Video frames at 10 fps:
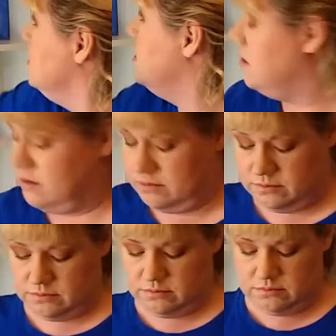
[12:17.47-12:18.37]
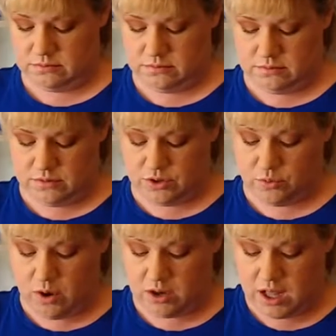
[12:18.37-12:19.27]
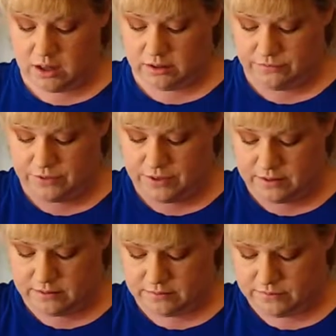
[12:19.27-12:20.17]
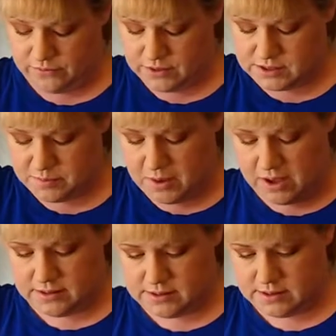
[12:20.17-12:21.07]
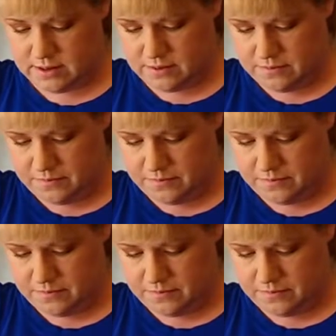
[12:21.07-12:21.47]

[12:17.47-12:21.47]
you know, the wrong color for the spot. So,